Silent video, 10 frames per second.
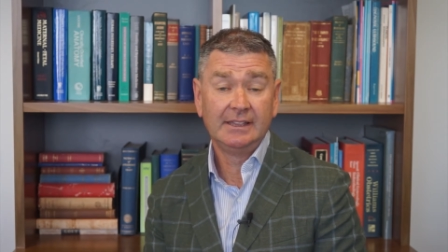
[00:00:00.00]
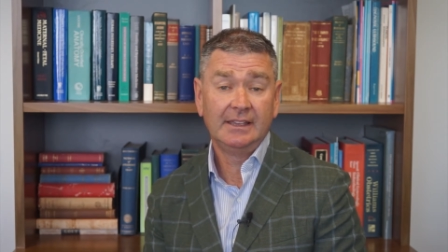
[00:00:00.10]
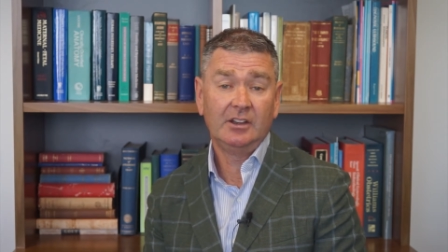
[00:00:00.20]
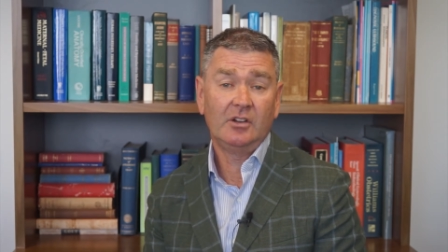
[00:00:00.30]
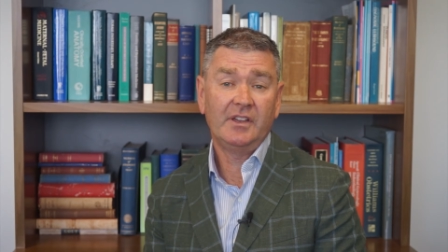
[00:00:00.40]

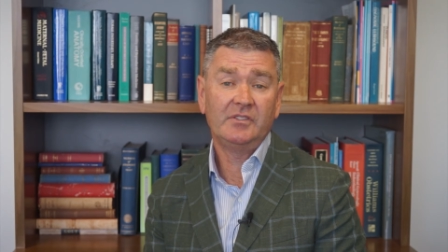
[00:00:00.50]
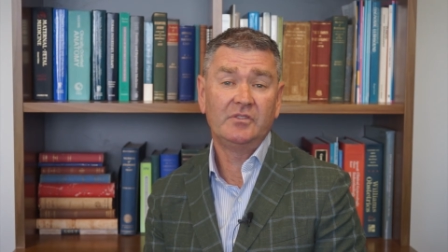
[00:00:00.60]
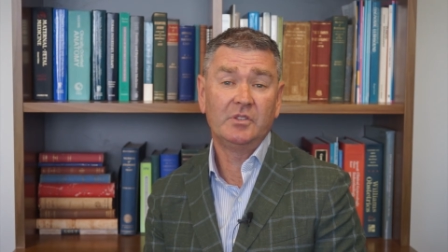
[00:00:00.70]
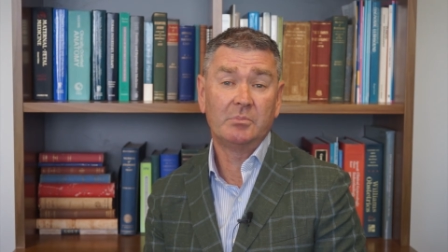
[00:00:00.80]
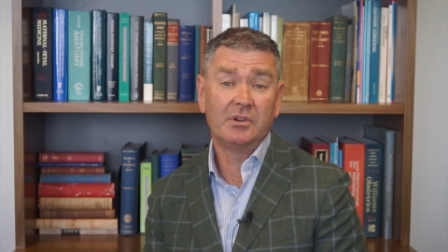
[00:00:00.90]
and I've had
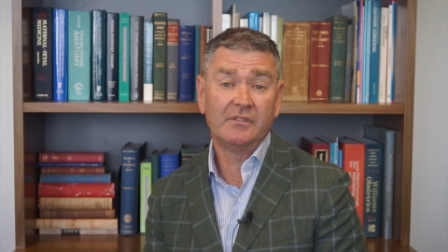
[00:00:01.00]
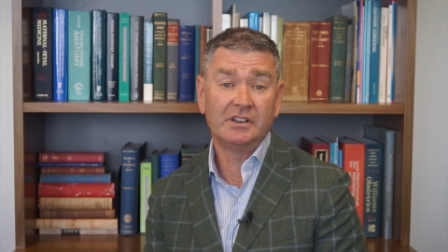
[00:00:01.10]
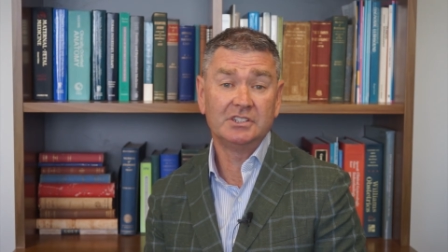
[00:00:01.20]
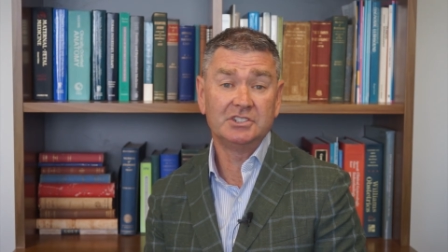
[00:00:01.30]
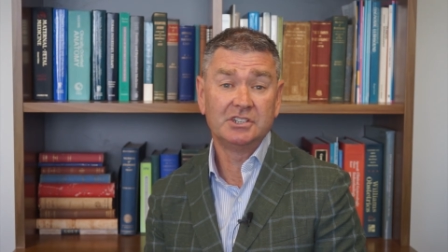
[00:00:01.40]
the
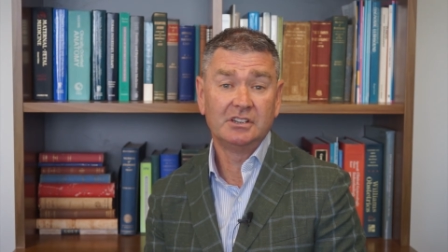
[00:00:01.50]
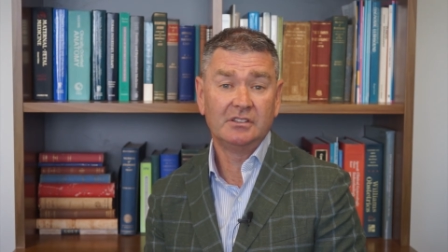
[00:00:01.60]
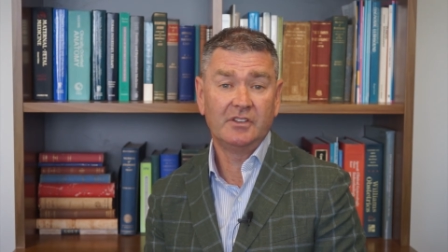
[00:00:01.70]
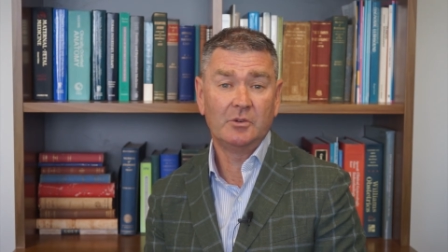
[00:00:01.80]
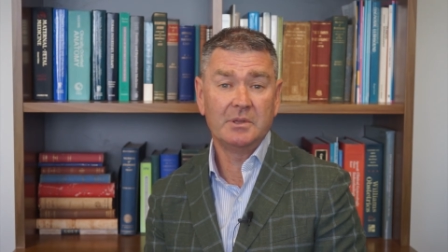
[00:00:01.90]
privilege
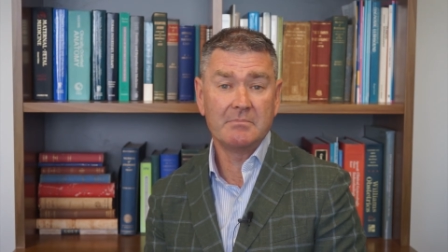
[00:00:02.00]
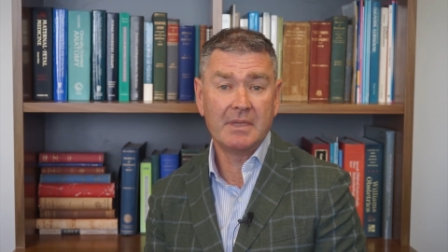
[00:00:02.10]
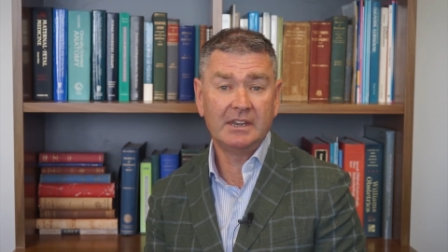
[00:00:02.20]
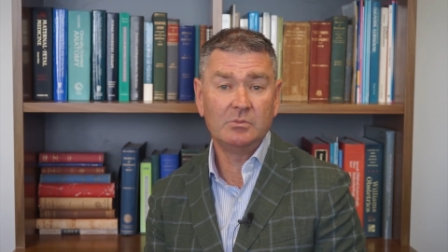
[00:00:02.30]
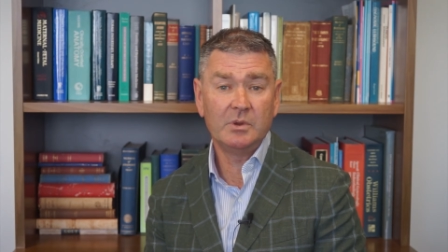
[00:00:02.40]
of helping
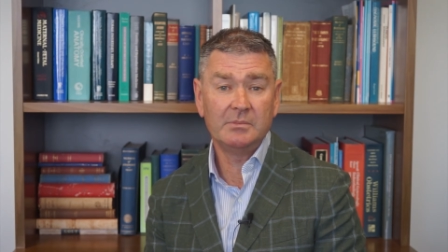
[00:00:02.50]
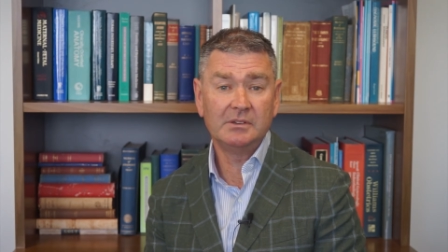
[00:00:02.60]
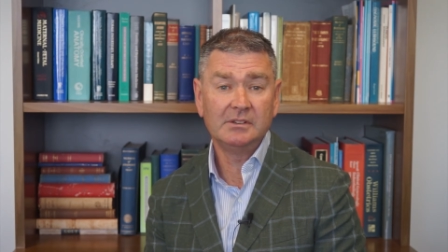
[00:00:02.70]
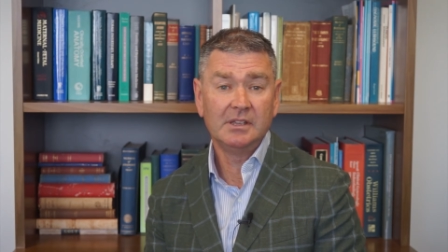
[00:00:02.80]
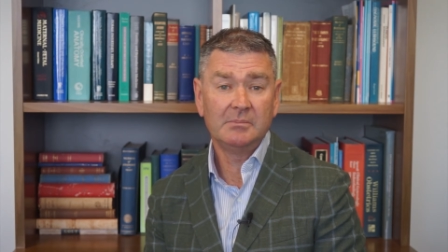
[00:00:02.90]
men and
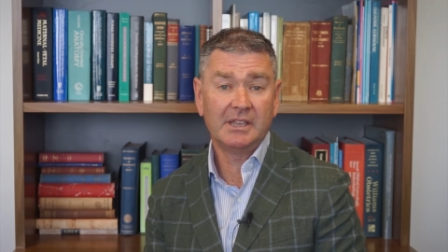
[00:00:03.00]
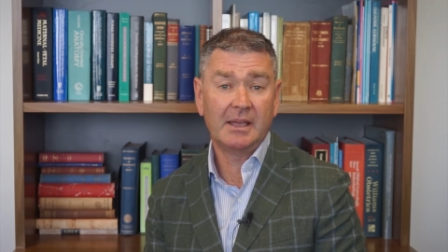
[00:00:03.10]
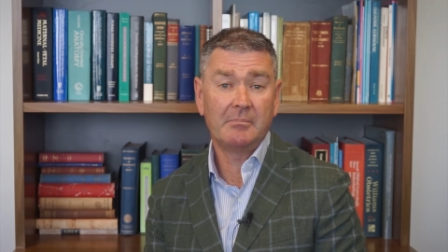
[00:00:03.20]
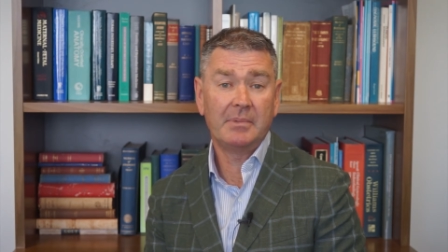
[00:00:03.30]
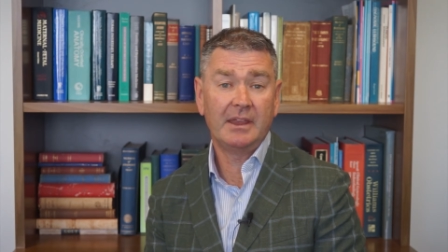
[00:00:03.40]
women
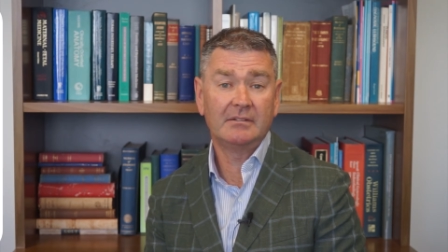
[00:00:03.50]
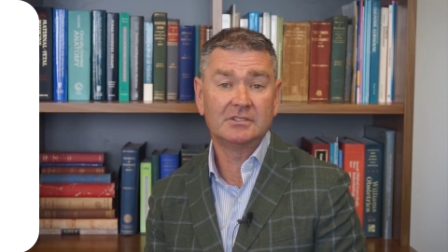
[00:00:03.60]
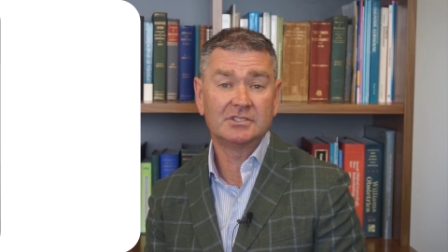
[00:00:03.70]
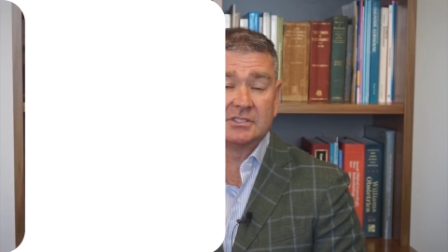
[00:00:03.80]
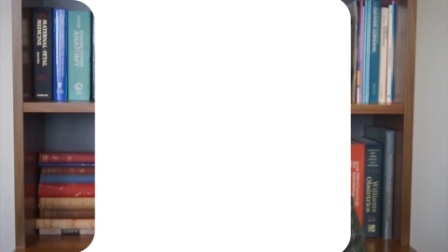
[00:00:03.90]
become
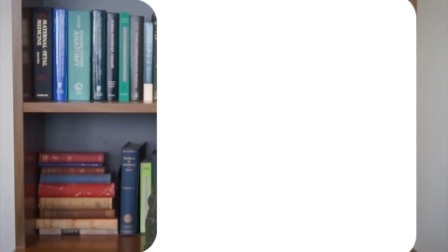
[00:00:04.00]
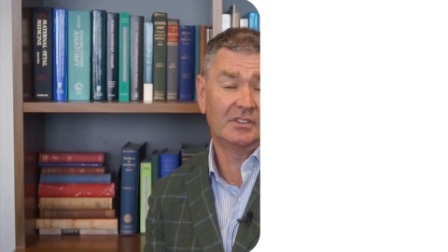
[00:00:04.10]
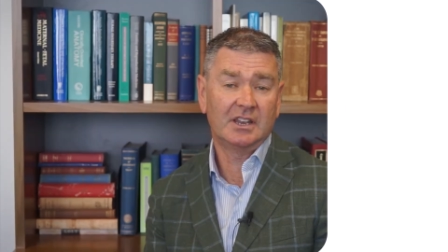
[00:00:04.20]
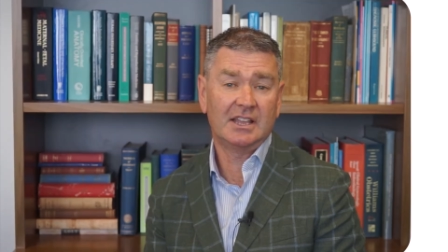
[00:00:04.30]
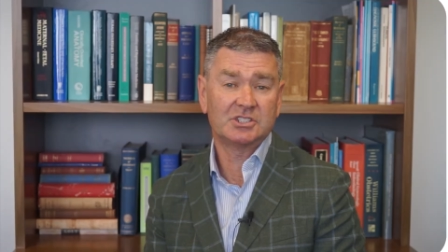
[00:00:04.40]
parents over
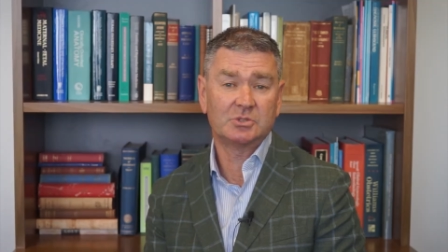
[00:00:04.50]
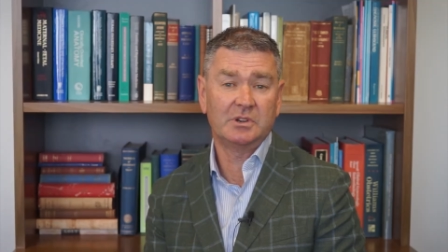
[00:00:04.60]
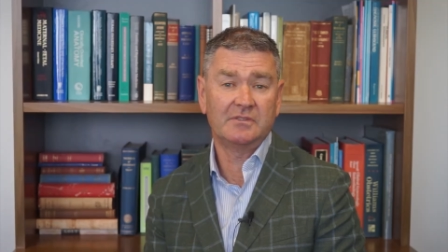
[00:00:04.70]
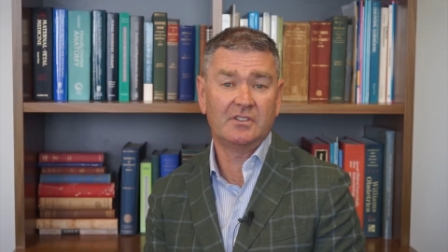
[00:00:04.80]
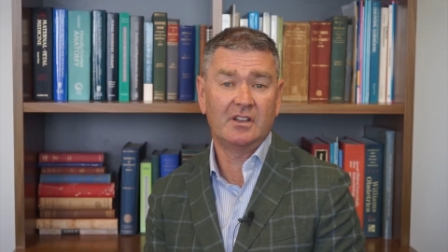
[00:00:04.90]
the last
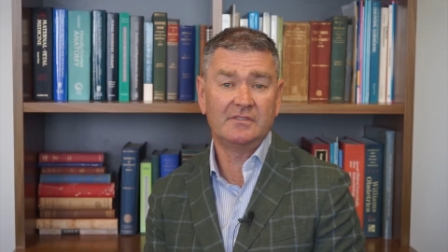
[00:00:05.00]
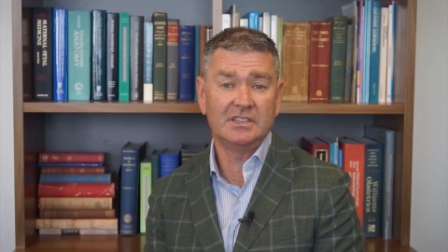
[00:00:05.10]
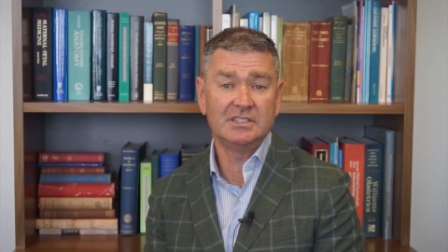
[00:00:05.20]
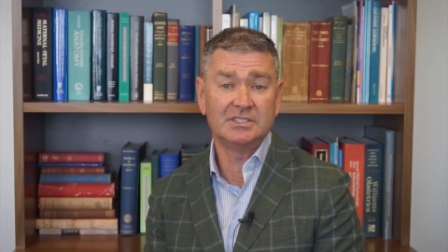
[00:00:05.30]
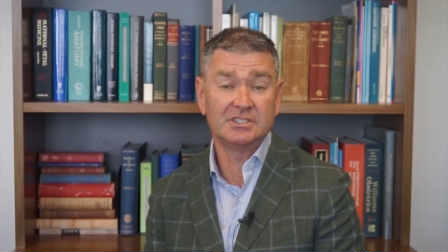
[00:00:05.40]
25
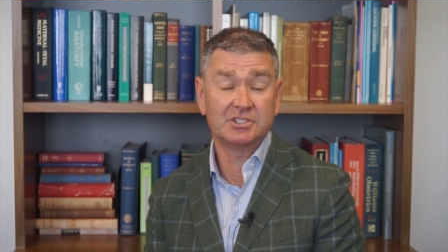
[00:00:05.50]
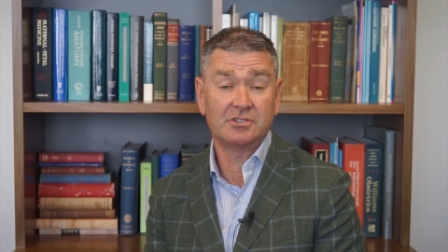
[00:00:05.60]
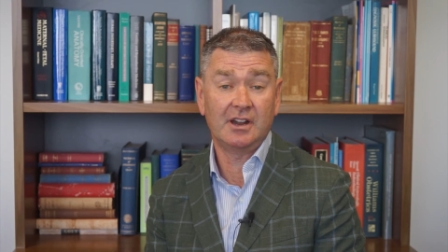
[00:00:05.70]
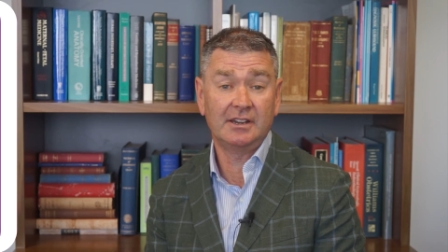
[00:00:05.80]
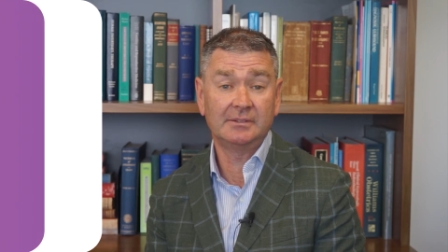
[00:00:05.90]
years in
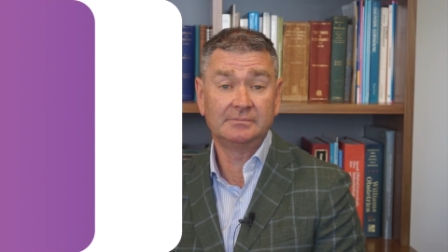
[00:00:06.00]
Australia.